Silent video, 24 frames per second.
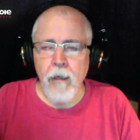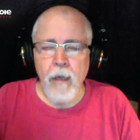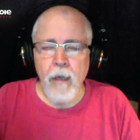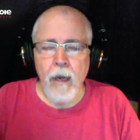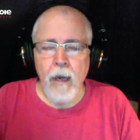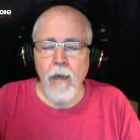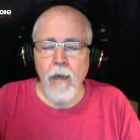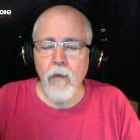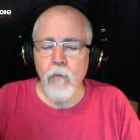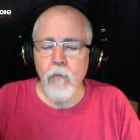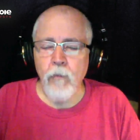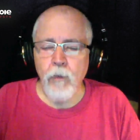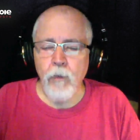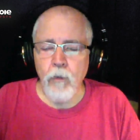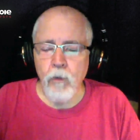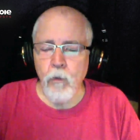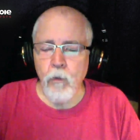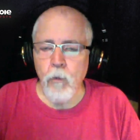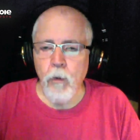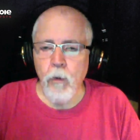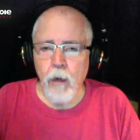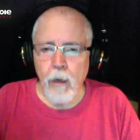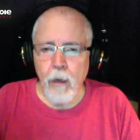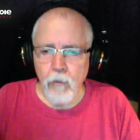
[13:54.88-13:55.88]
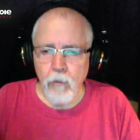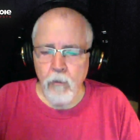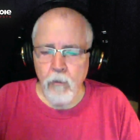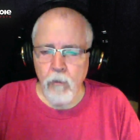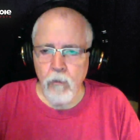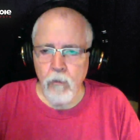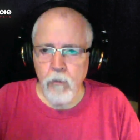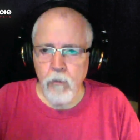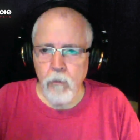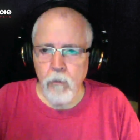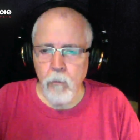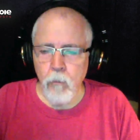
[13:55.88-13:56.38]
can if the UI
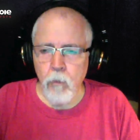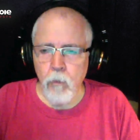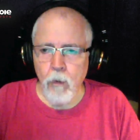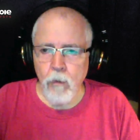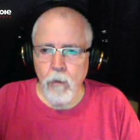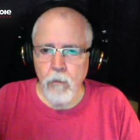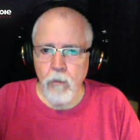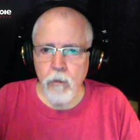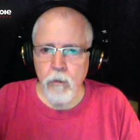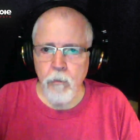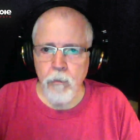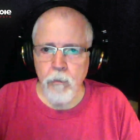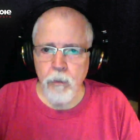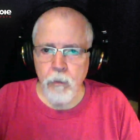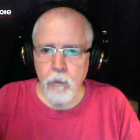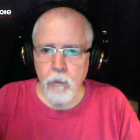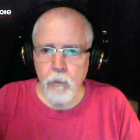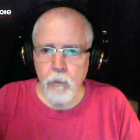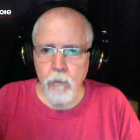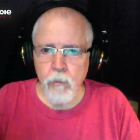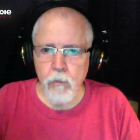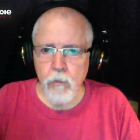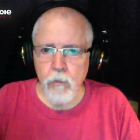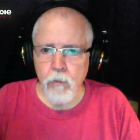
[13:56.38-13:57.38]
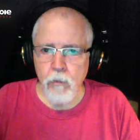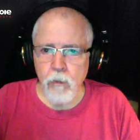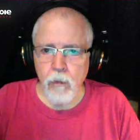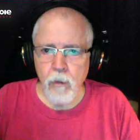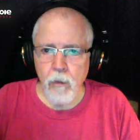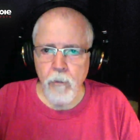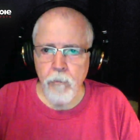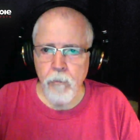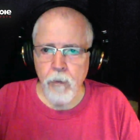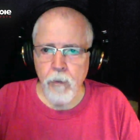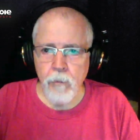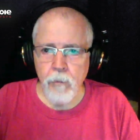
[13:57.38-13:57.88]
just wants to be used.
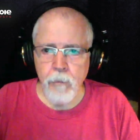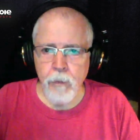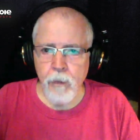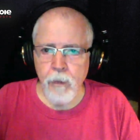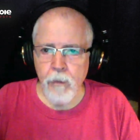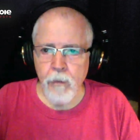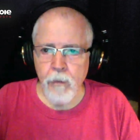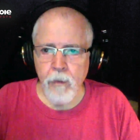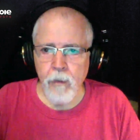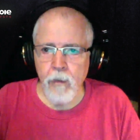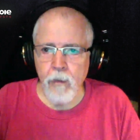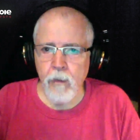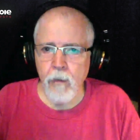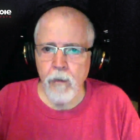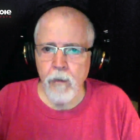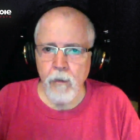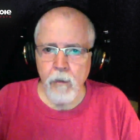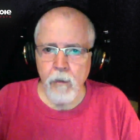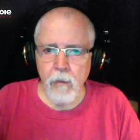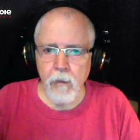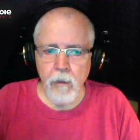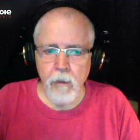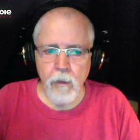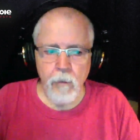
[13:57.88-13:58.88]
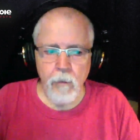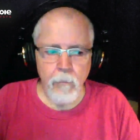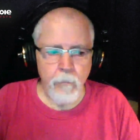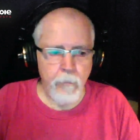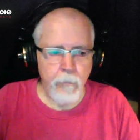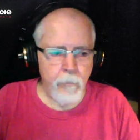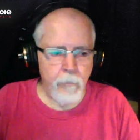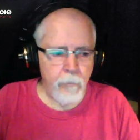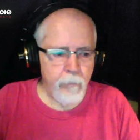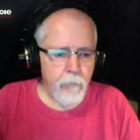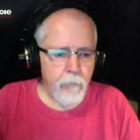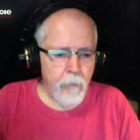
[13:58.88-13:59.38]
I, I mean, I think,
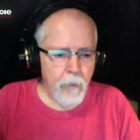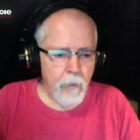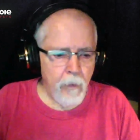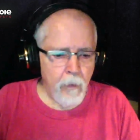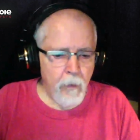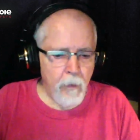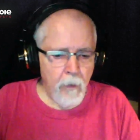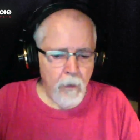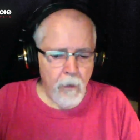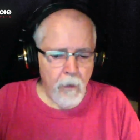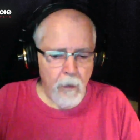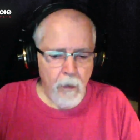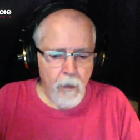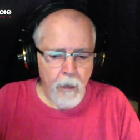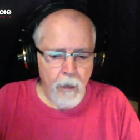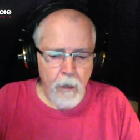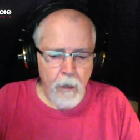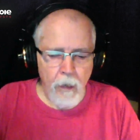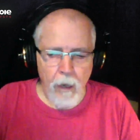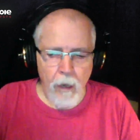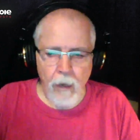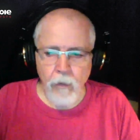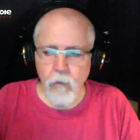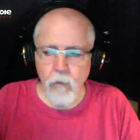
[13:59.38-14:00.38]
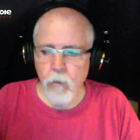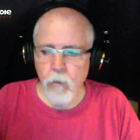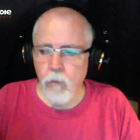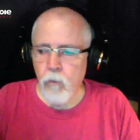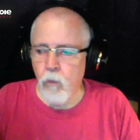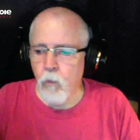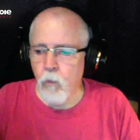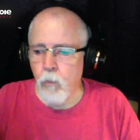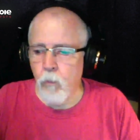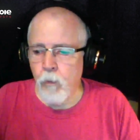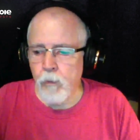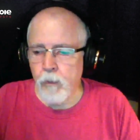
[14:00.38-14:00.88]
um, and I don't
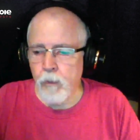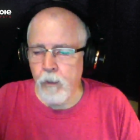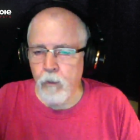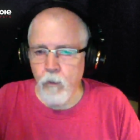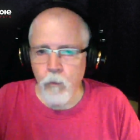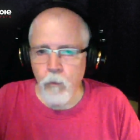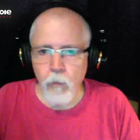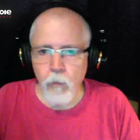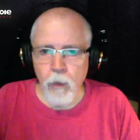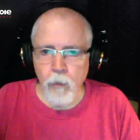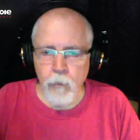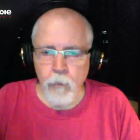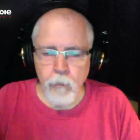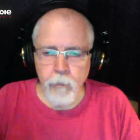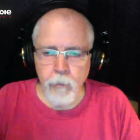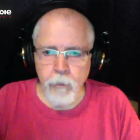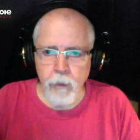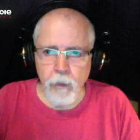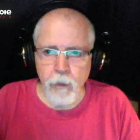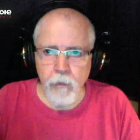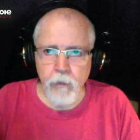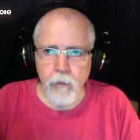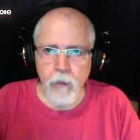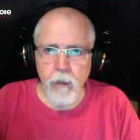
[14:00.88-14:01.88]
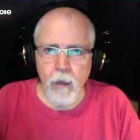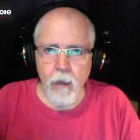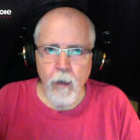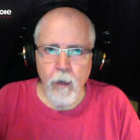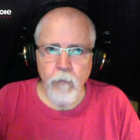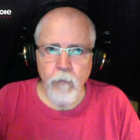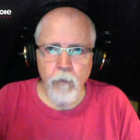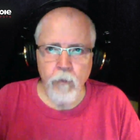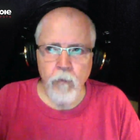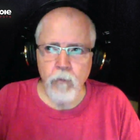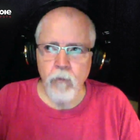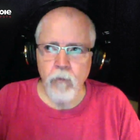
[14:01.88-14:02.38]
know what that UI would be. I think
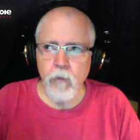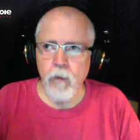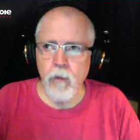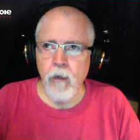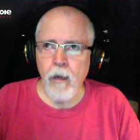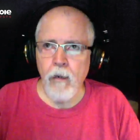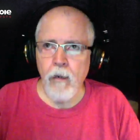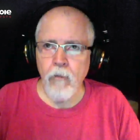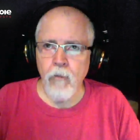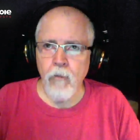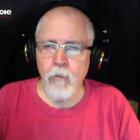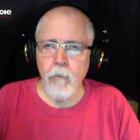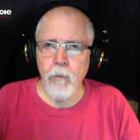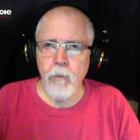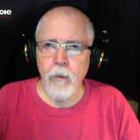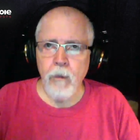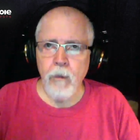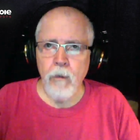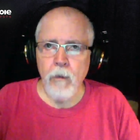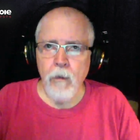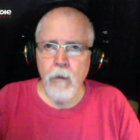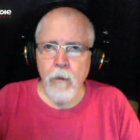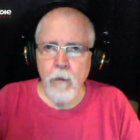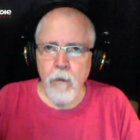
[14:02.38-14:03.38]
obviously it has to be